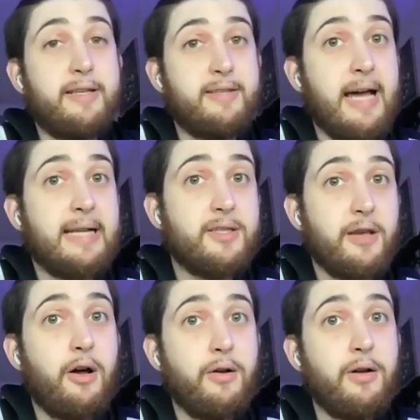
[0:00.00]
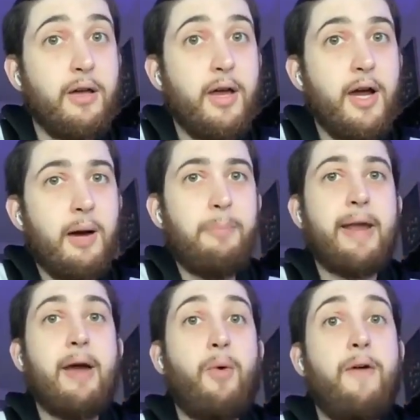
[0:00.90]
a sad song,
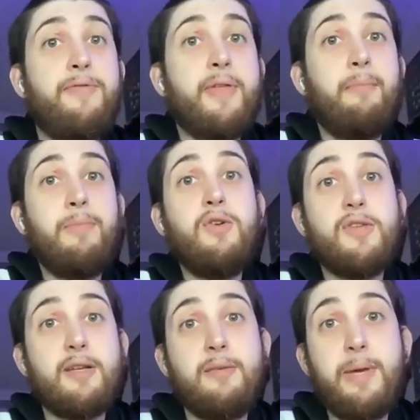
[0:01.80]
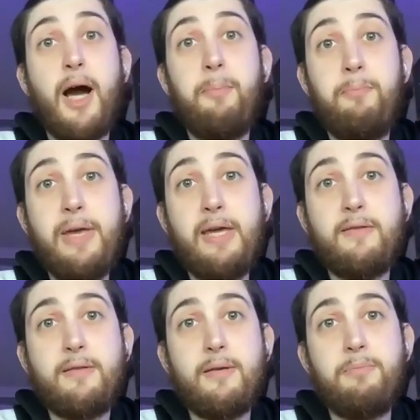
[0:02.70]
but I want the music to be
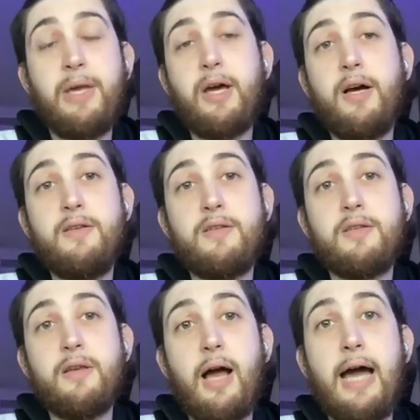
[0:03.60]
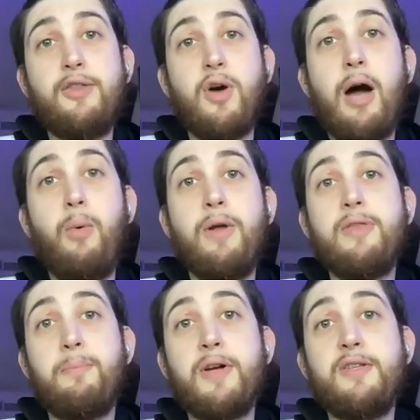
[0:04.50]
upbeat because I
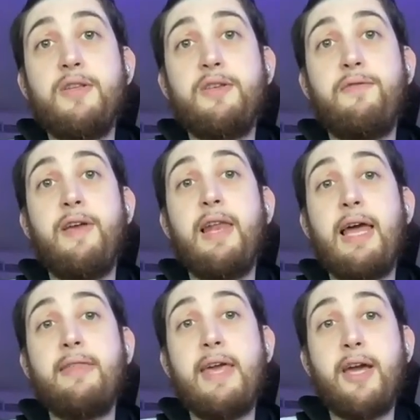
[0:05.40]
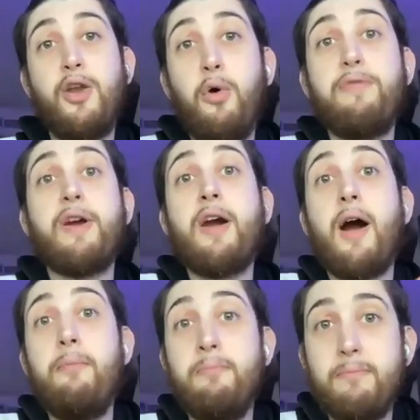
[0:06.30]
want the person to feel like they can
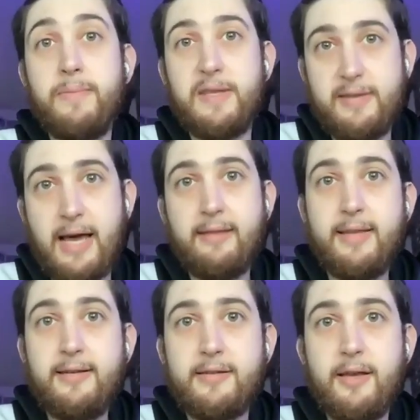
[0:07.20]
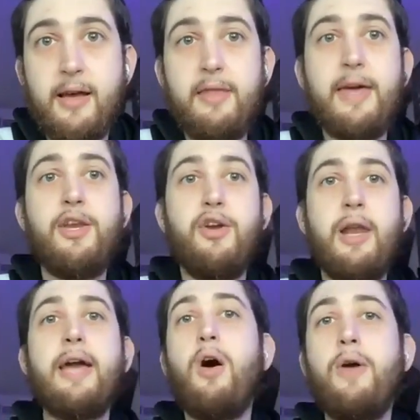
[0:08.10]
overcome the sadness, then
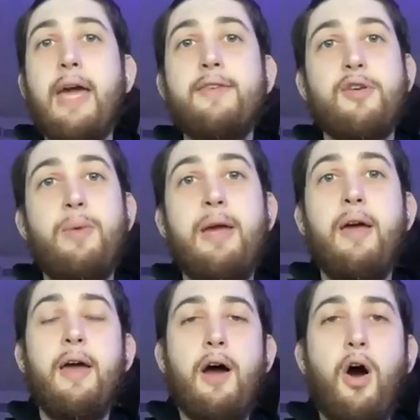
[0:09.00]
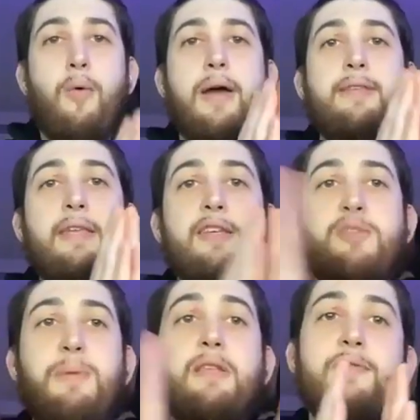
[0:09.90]
you're like, okay, so we already the
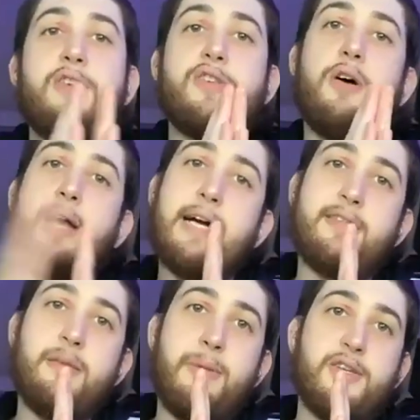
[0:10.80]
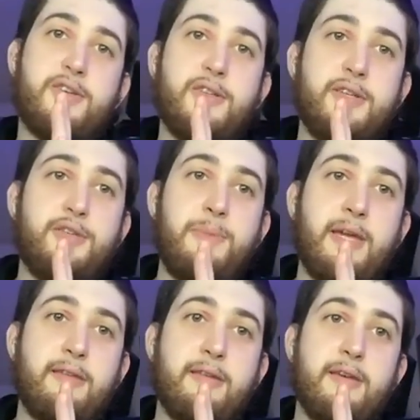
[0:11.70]
speed of the song has to be a certain
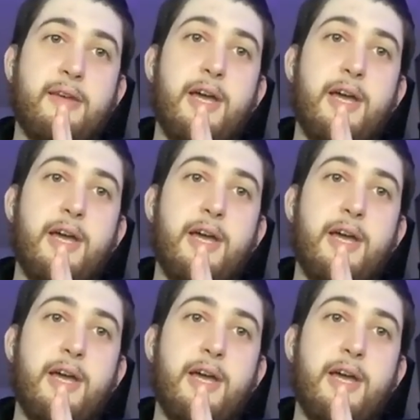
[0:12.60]
speed.